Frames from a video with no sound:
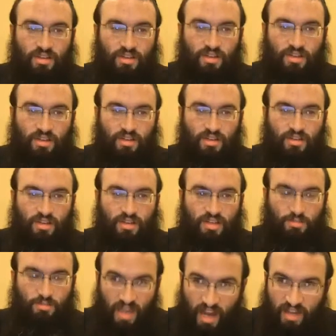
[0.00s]
He
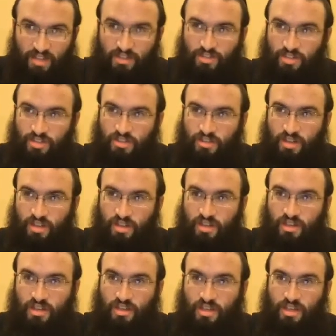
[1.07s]
he's miyayish.
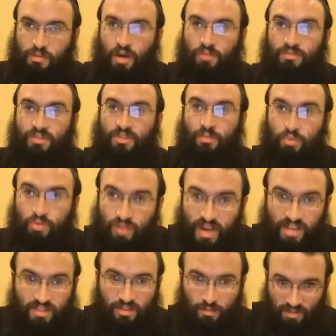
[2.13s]
He becomes
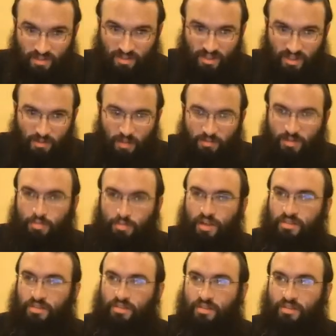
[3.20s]
depressed. The pasuk says becomes
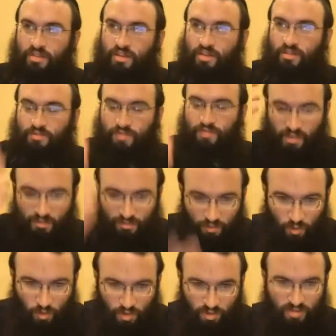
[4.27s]
depressed. His
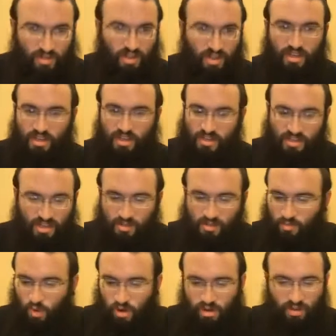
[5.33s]
face falls. He's
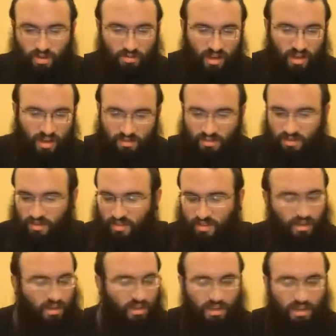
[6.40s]
he's walking around.
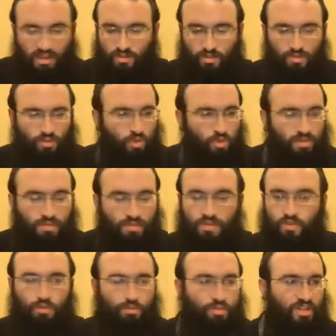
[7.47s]
He doesn't know what to do himself.
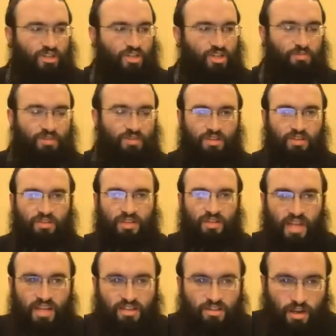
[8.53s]
He's so depressed. Hashem didn't,
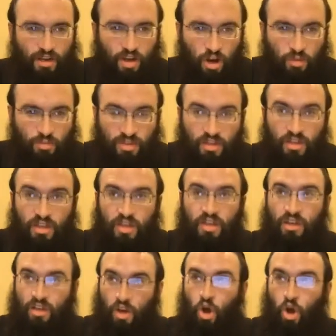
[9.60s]
didn't answer my carbon.
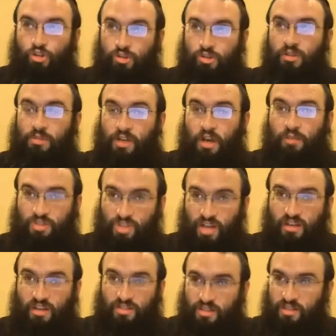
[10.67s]
Ultimately, he becomes
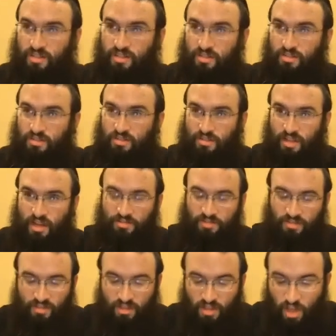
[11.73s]
jealous and kills
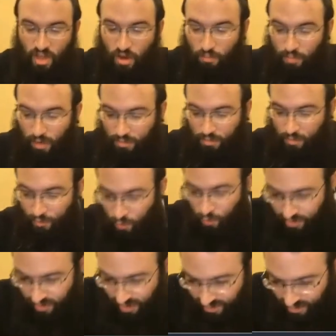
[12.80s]
Hevel. But
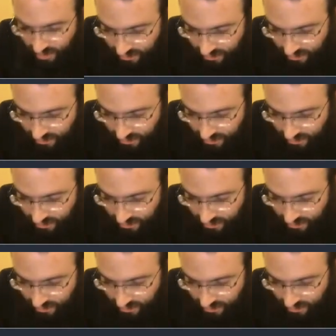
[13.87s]
before